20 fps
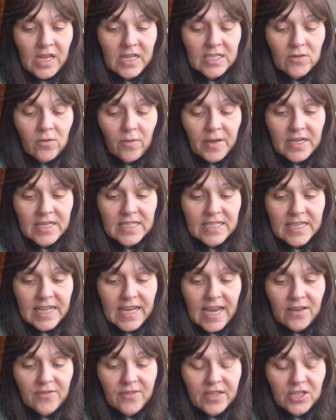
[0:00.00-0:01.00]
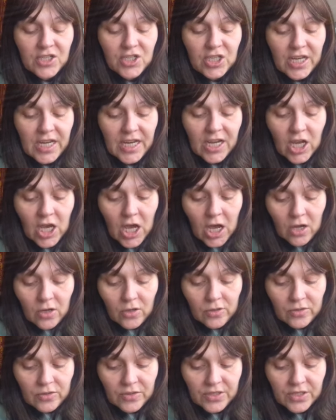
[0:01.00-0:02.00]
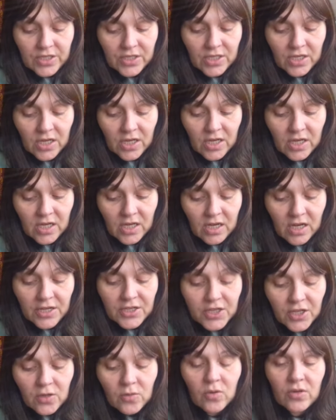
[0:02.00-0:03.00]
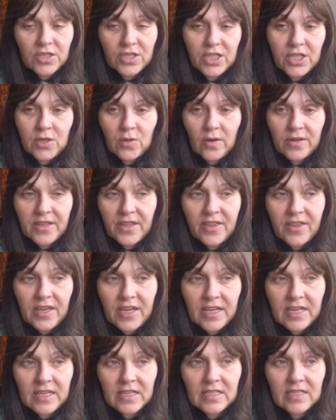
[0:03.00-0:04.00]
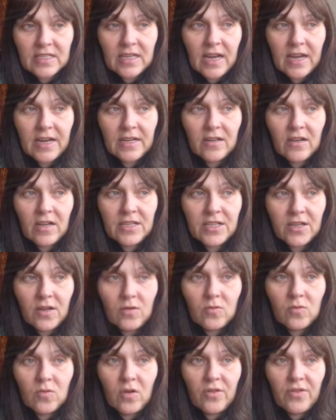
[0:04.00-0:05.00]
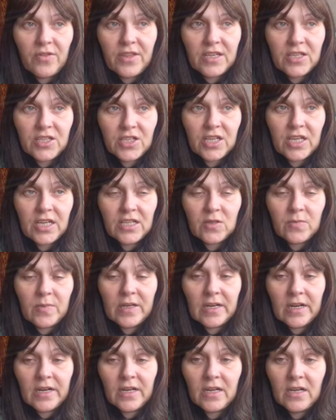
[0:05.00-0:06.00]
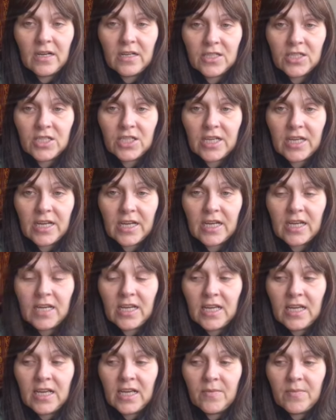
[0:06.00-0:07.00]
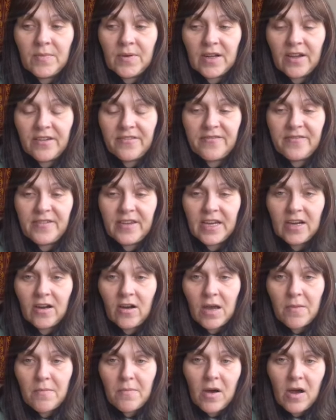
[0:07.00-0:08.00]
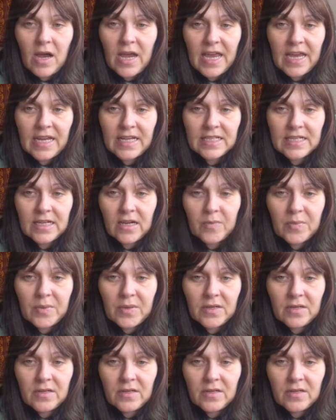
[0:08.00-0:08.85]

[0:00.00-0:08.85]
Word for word: So I'm going to see how this year goes. I do want to do other things and I don't want this year to be like last year but I fear I might end up